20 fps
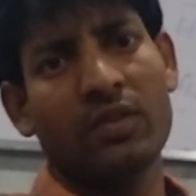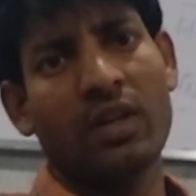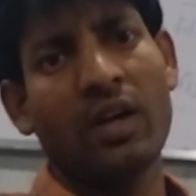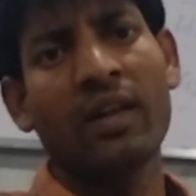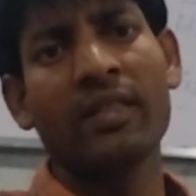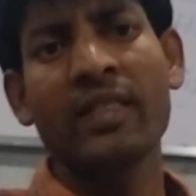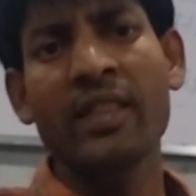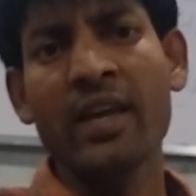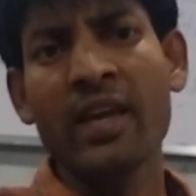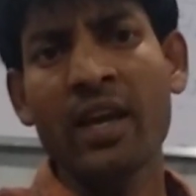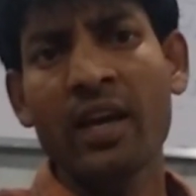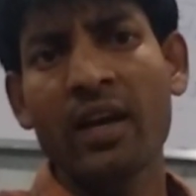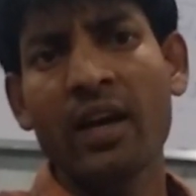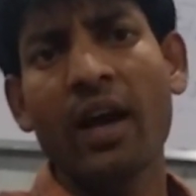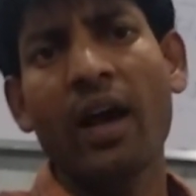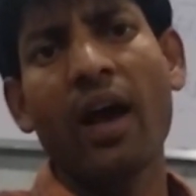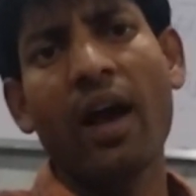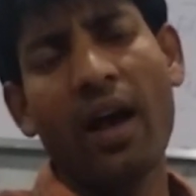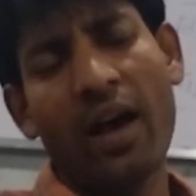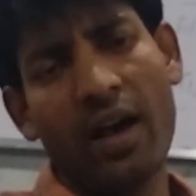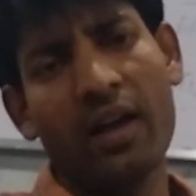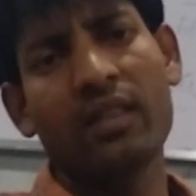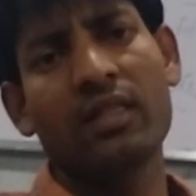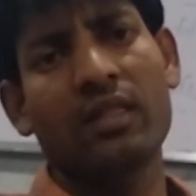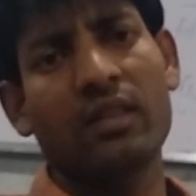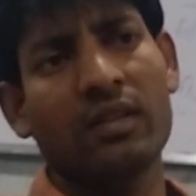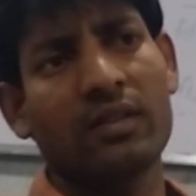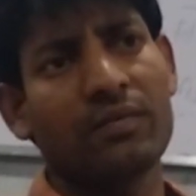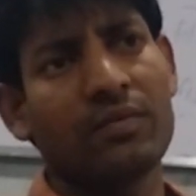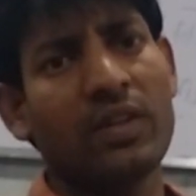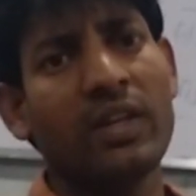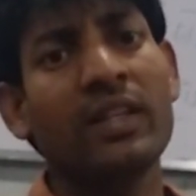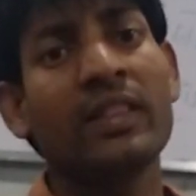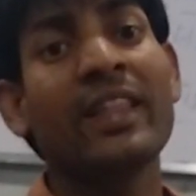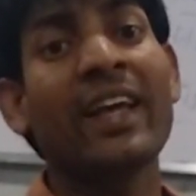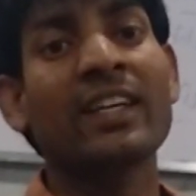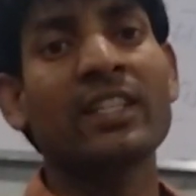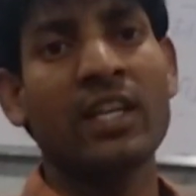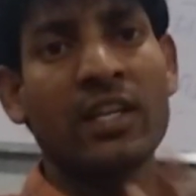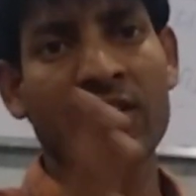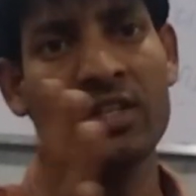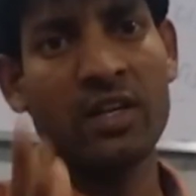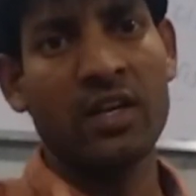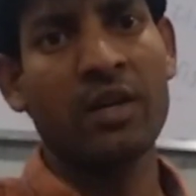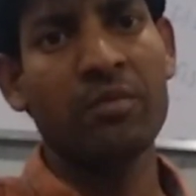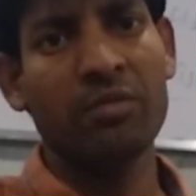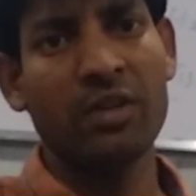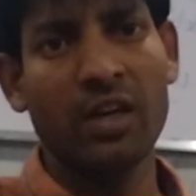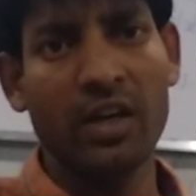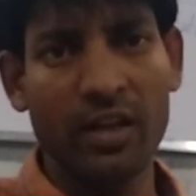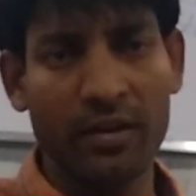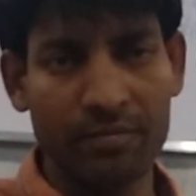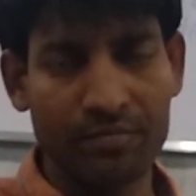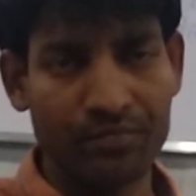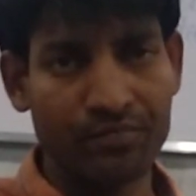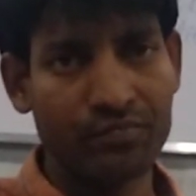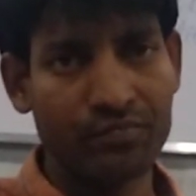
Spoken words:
On the earth, in the extension I am telling.